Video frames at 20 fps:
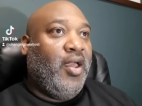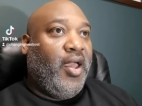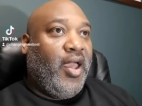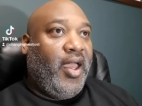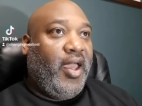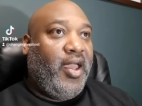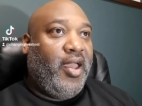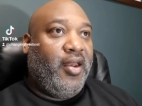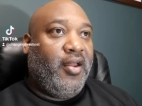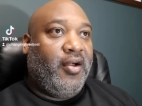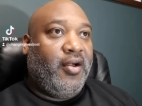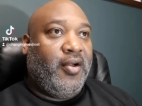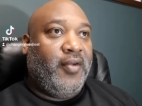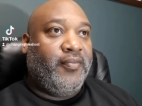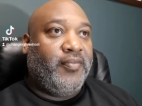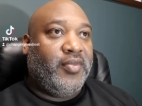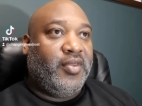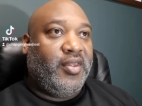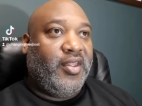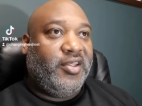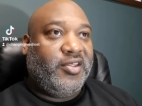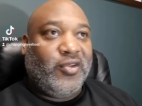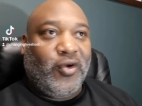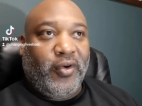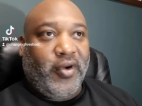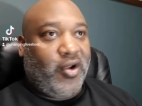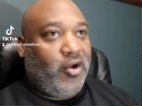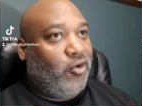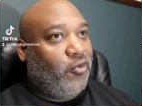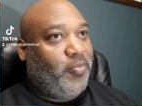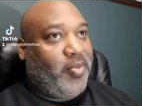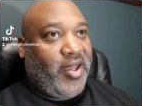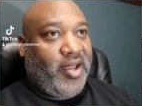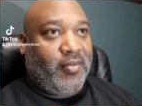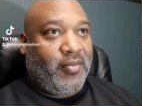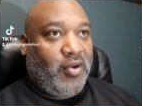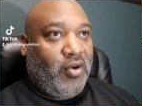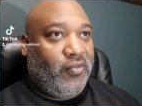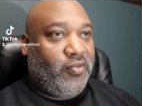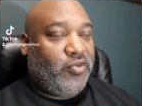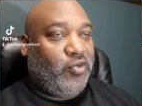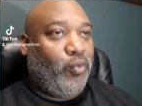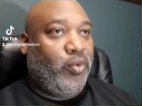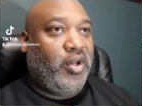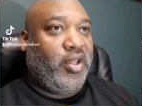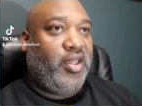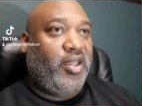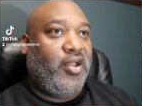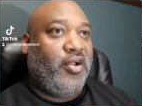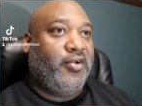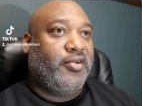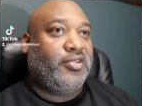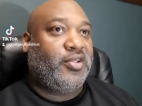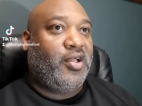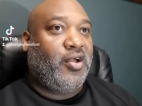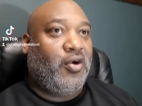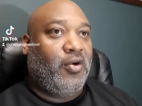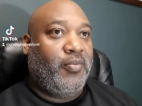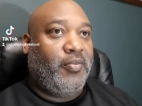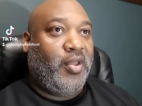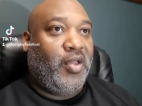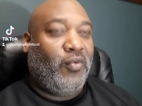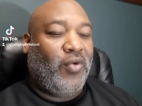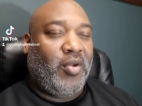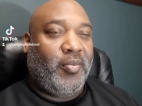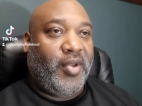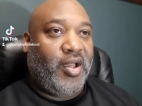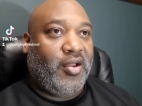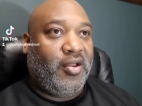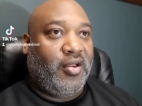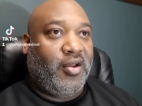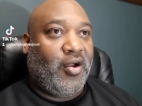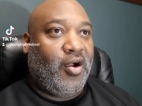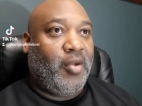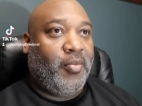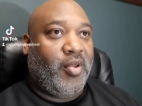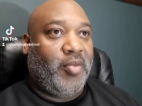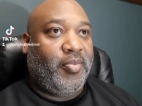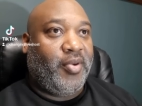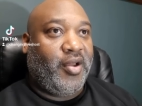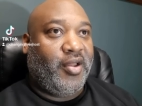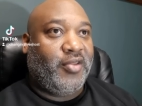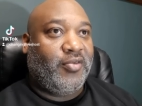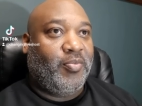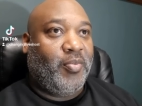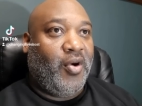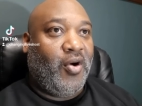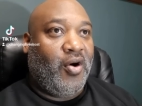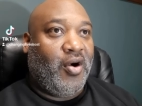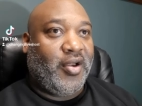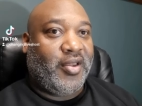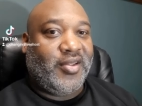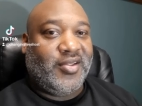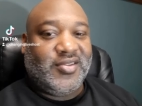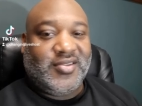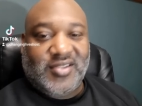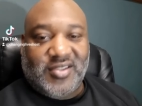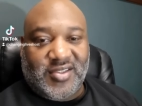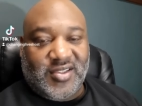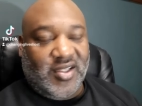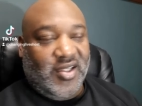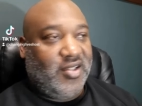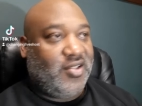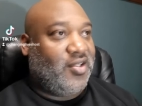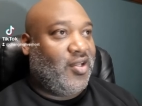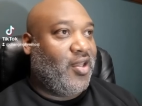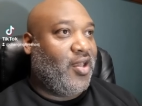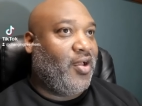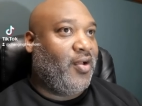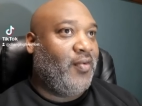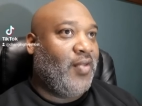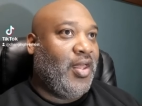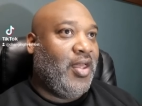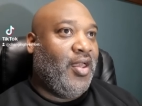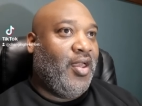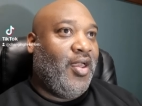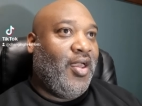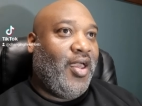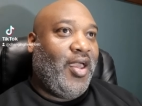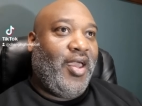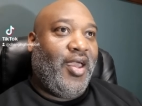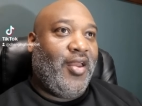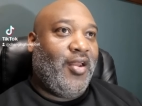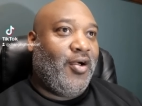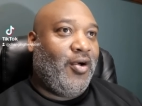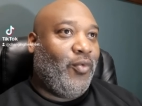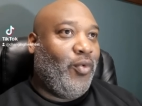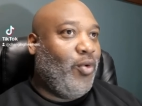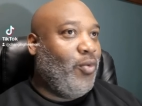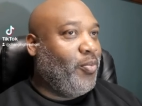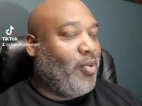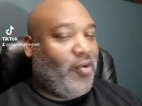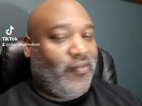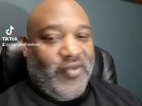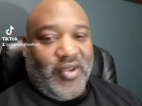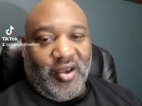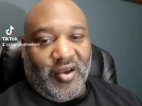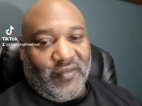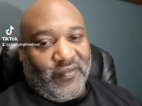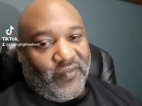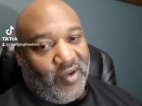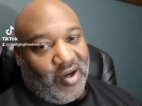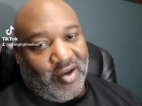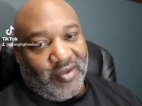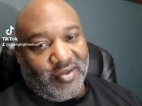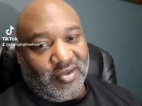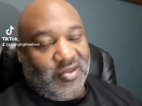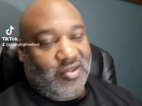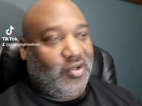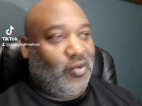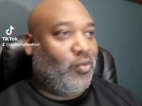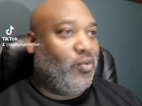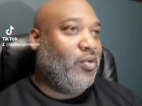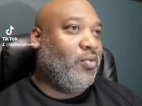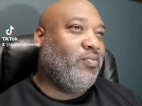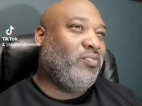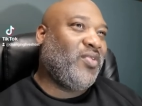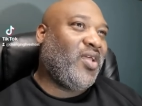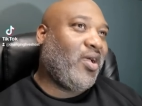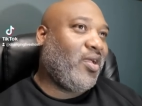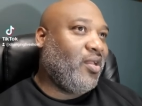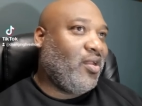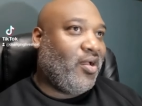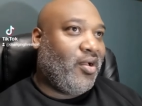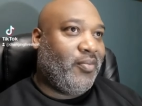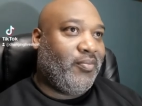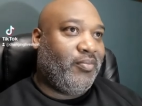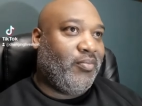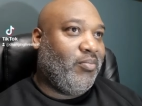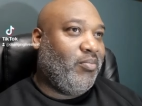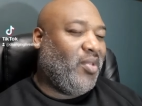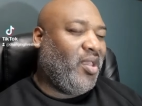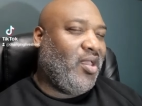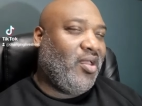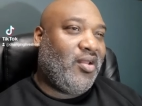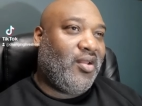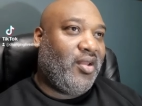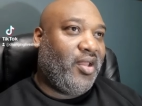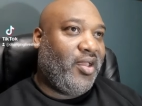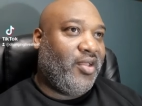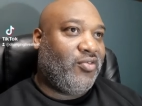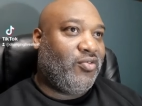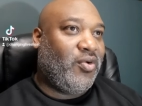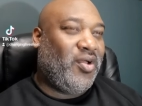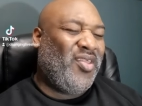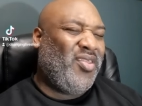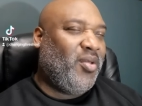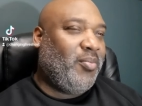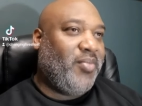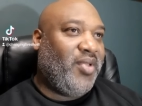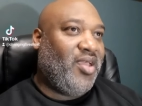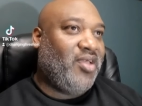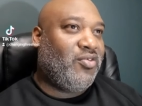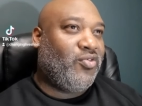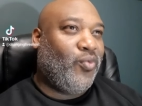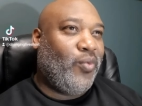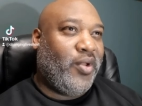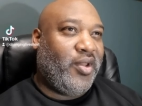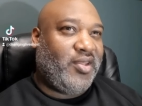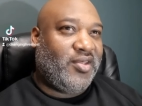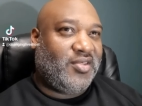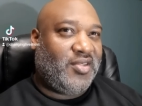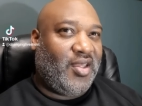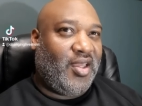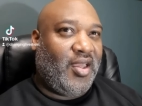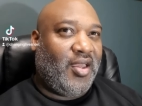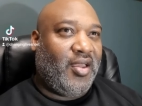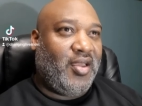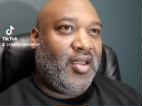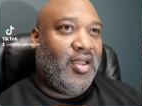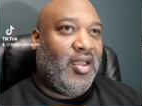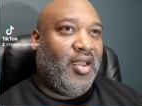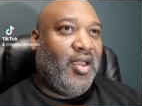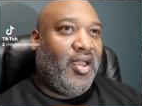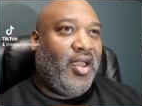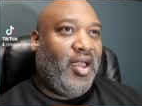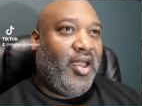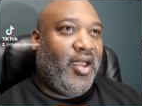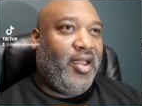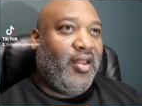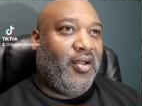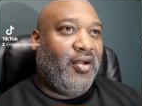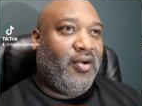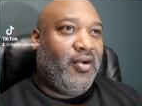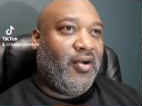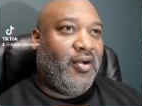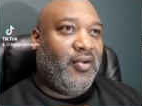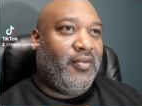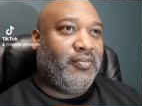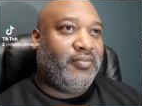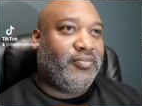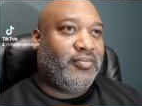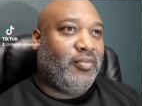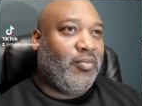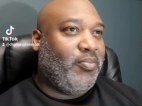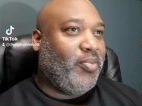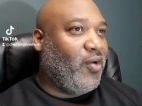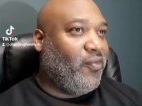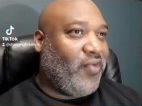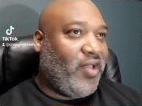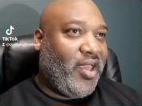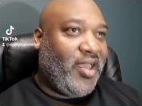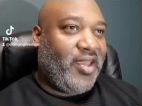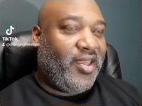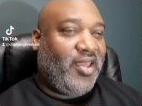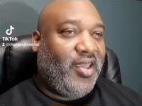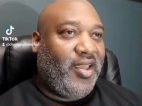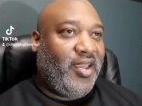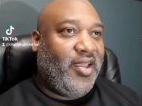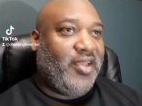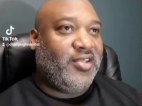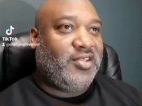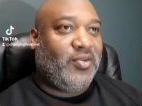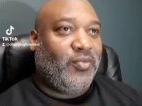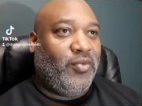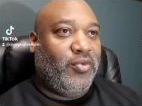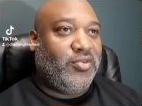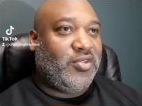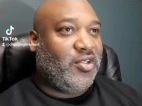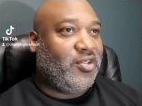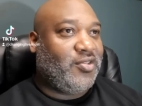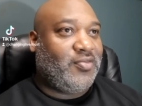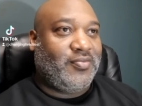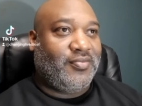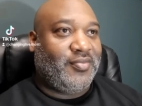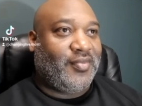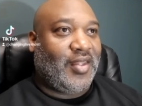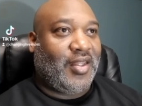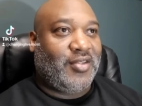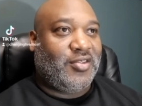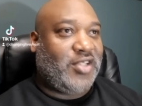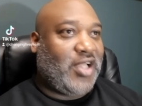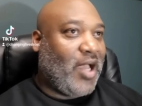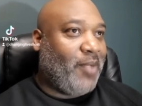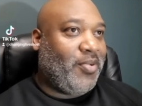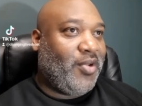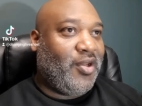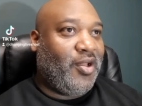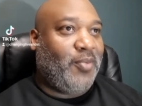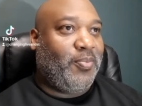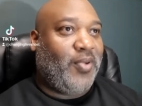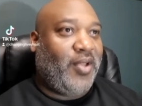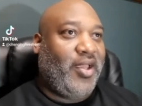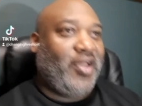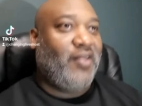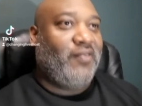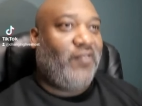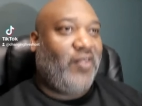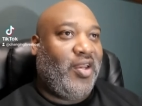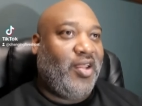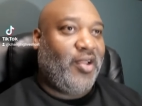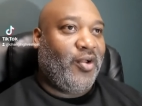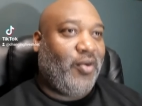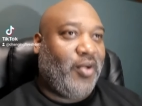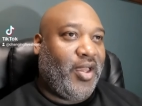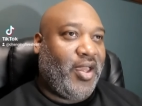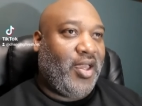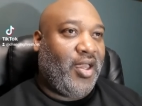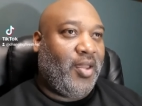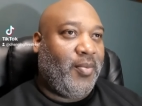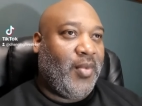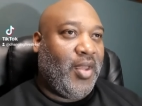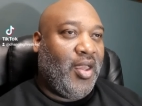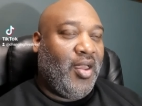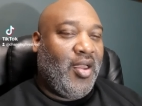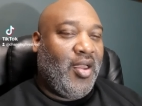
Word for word: And um, this story goes back over 20 years ago. Me and one of my good army buddies, Mark, he's deceased now, and uh, we were both young fathers, so we were like in our mid late, I think mid 20s then, and um, both had kids, and we were just chopping it up playing a video game,